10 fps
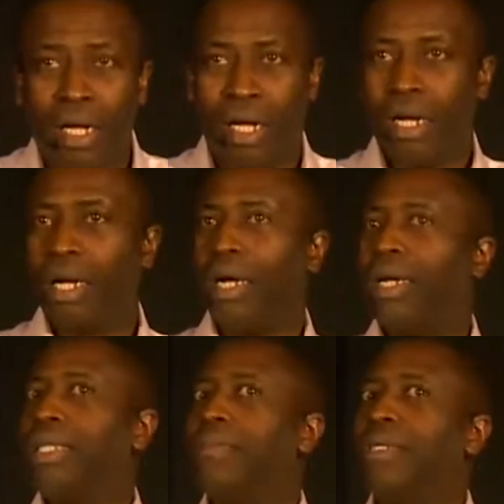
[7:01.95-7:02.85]

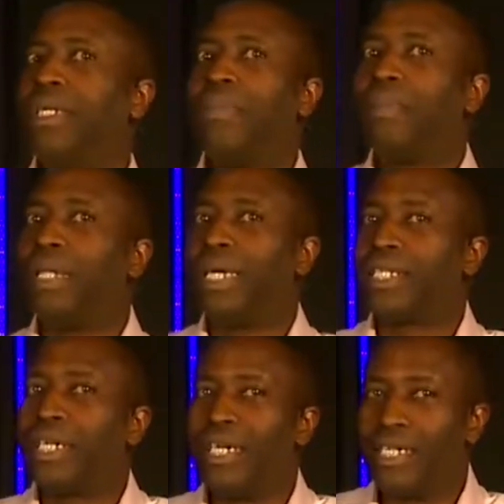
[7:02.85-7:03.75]
Oh, the
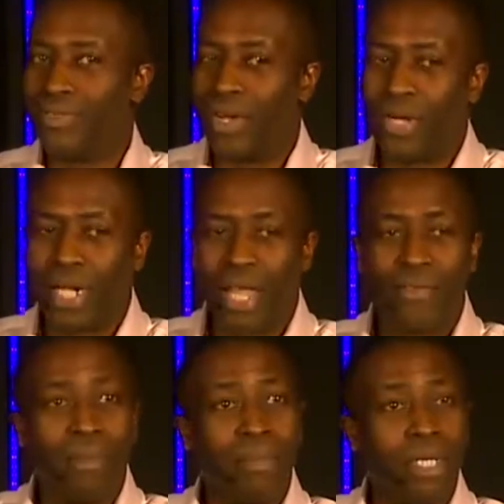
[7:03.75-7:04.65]
manipulator is very
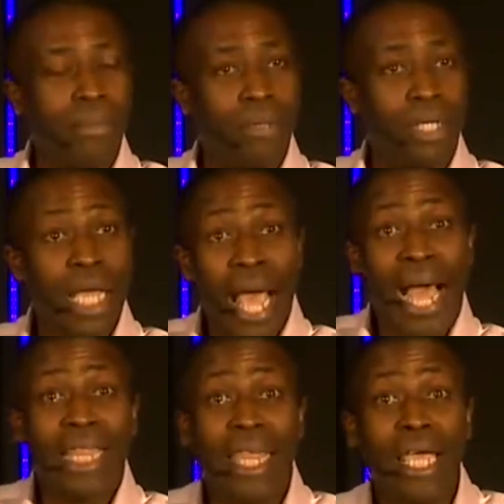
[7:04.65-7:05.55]
clever at manipulating.
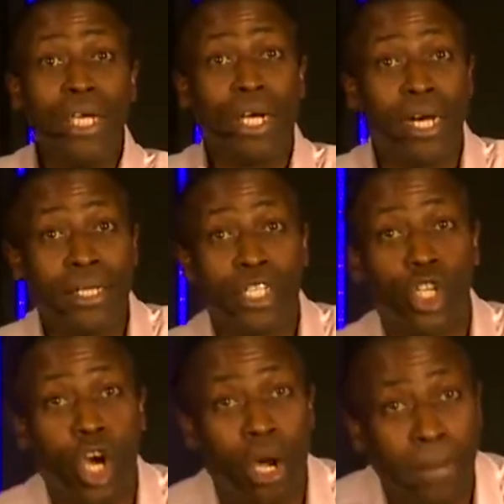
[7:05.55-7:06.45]
And then you got the
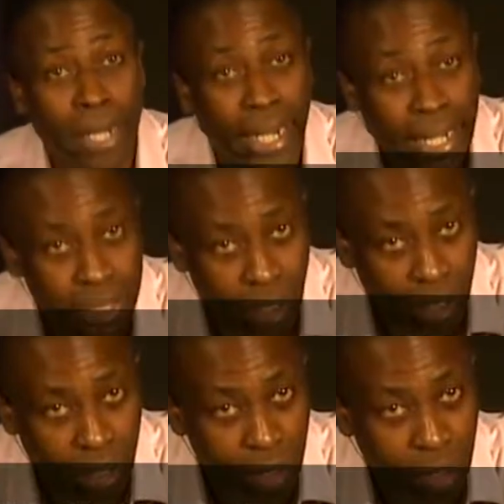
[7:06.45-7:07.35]
terminator.